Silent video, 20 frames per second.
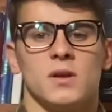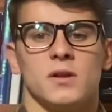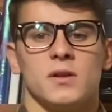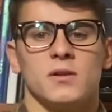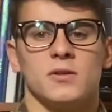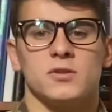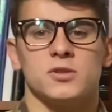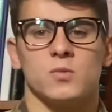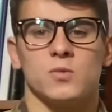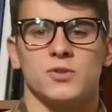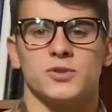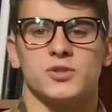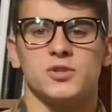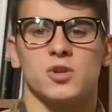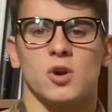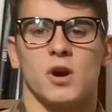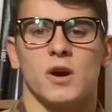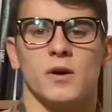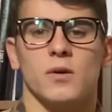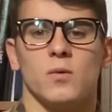will
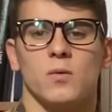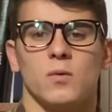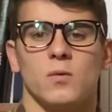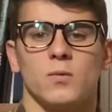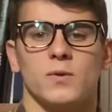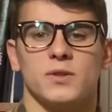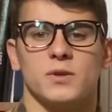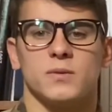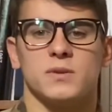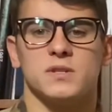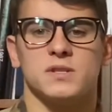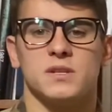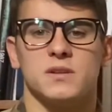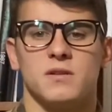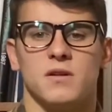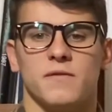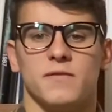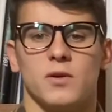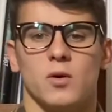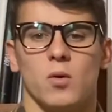start with the receipt
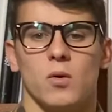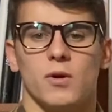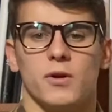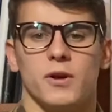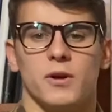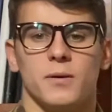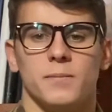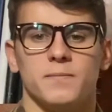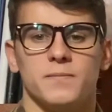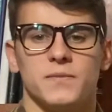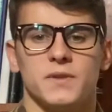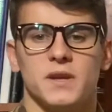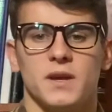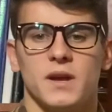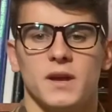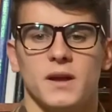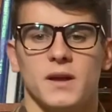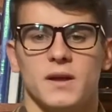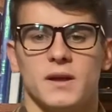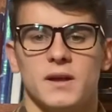of the order.
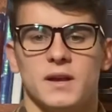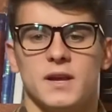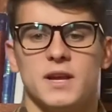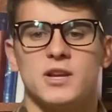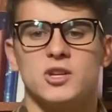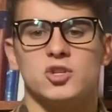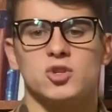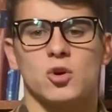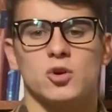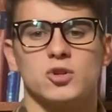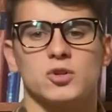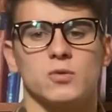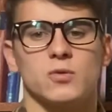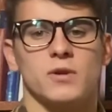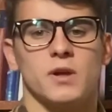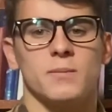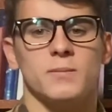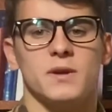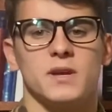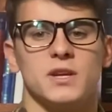Each soldier will
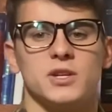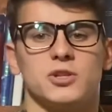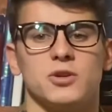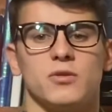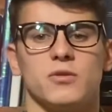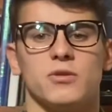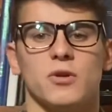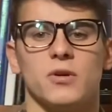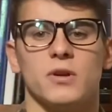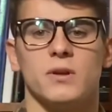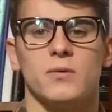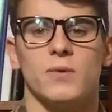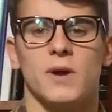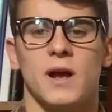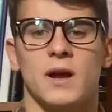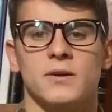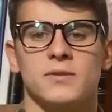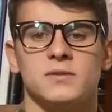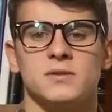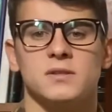then be issued 30
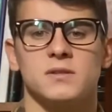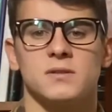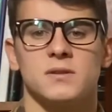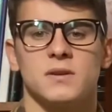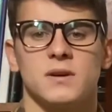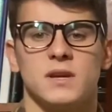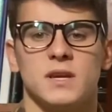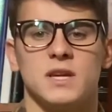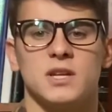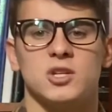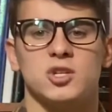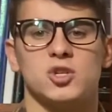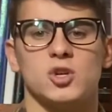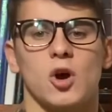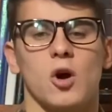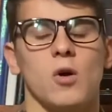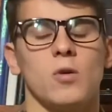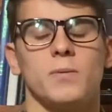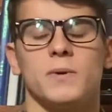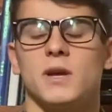rounds. Each SAW
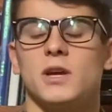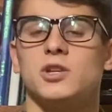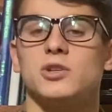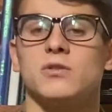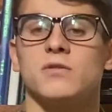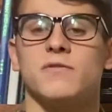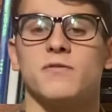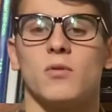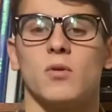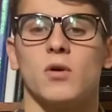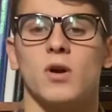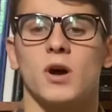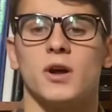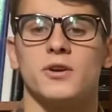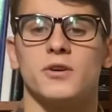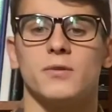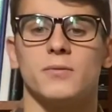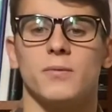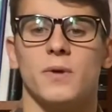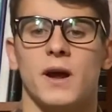will be issued
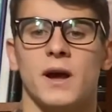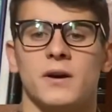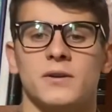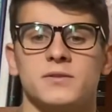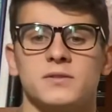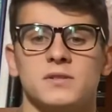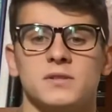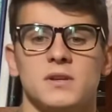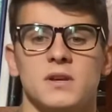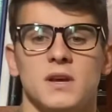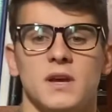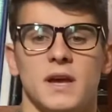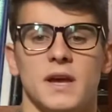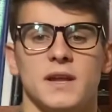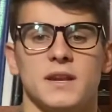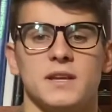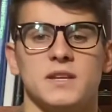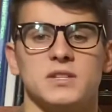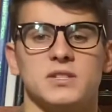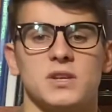400 rounds, and
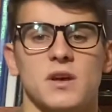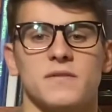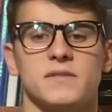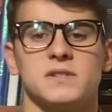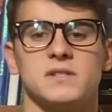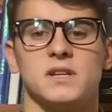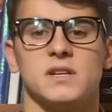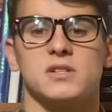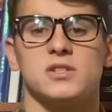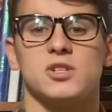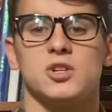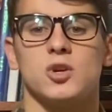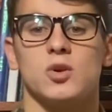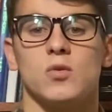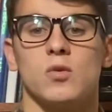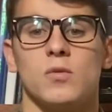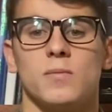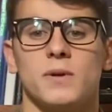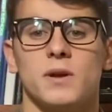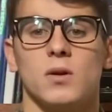each 7.62 will
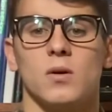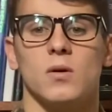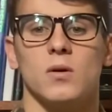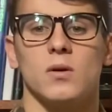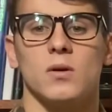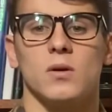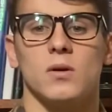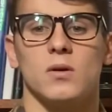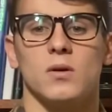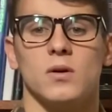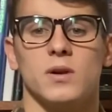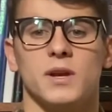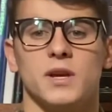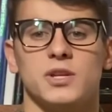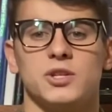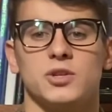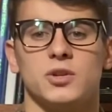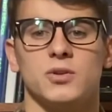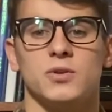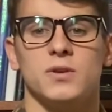be
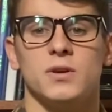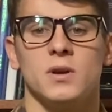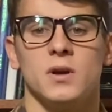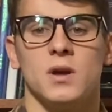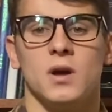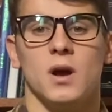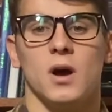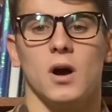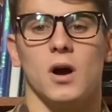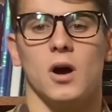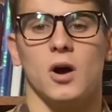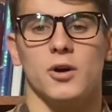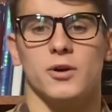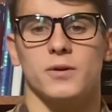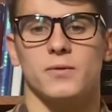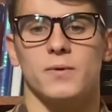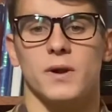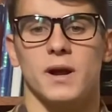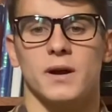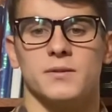issued 100
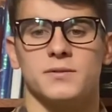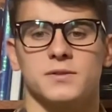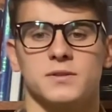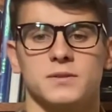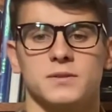rounds.